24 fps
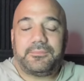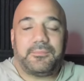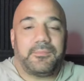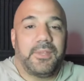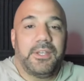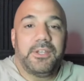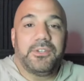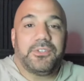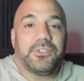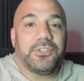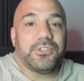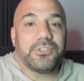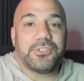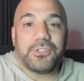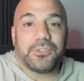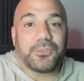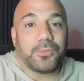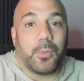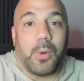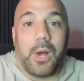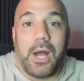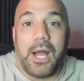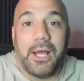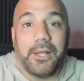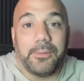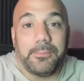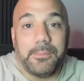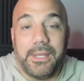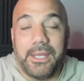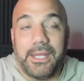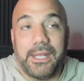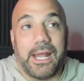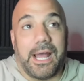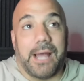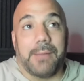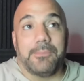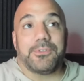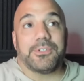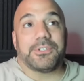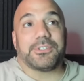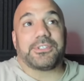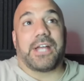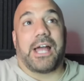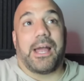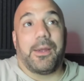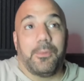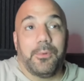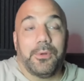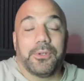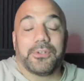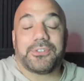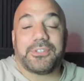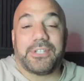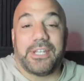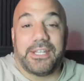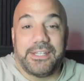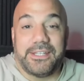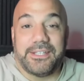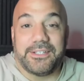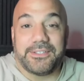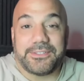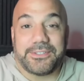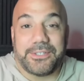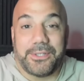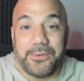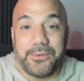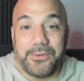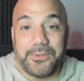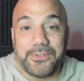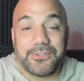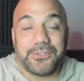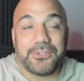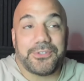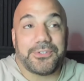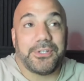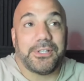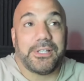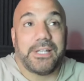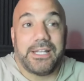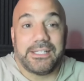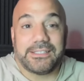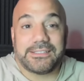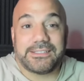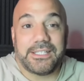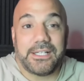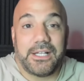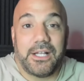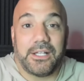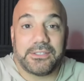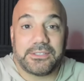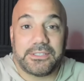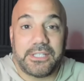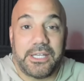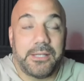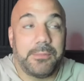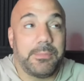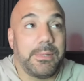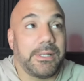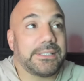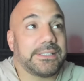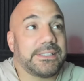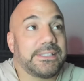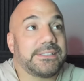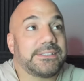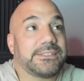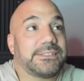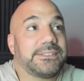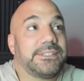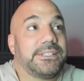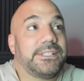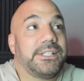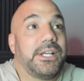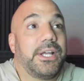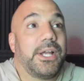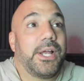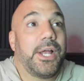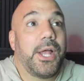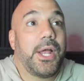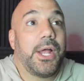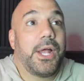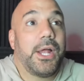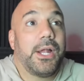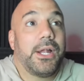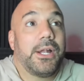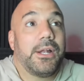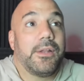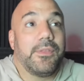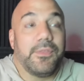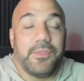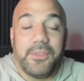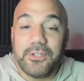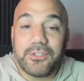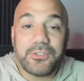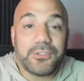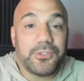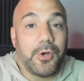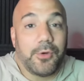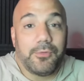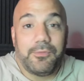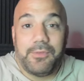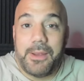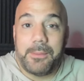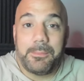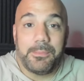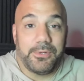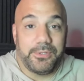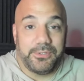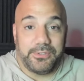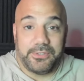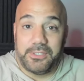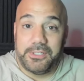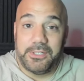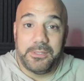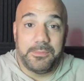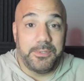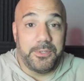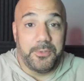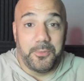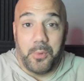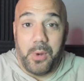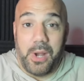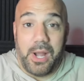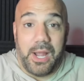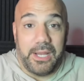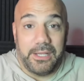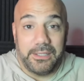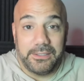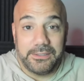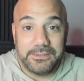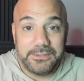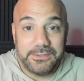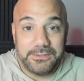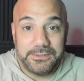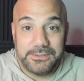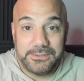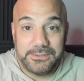this is just wild, man. I will say this, though. This is the last thing I'll say about this. This November is going to be wild.